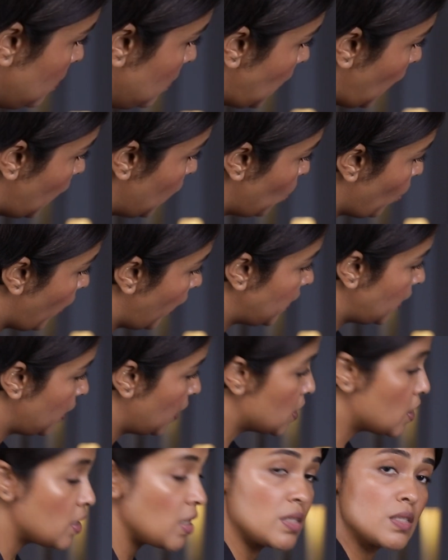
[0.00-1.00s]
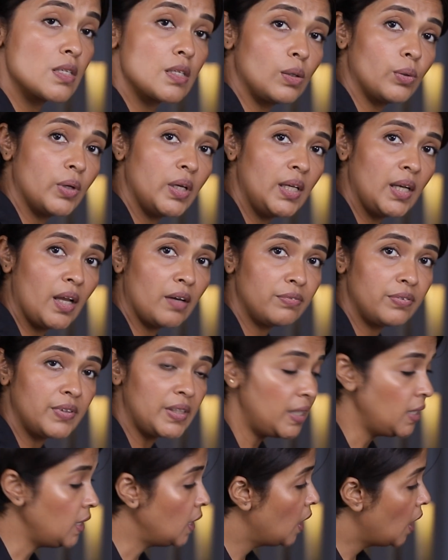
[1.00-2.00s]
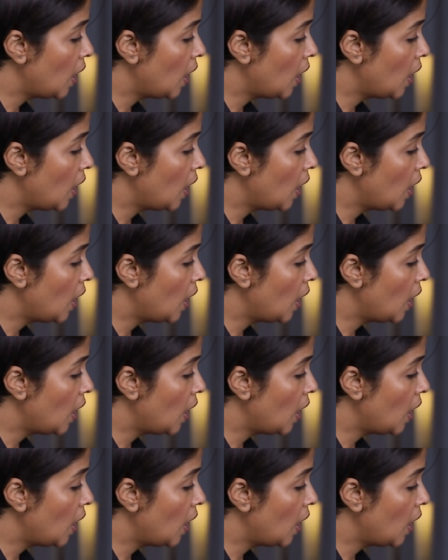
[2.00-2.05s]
There you go. I think it's looking lovely.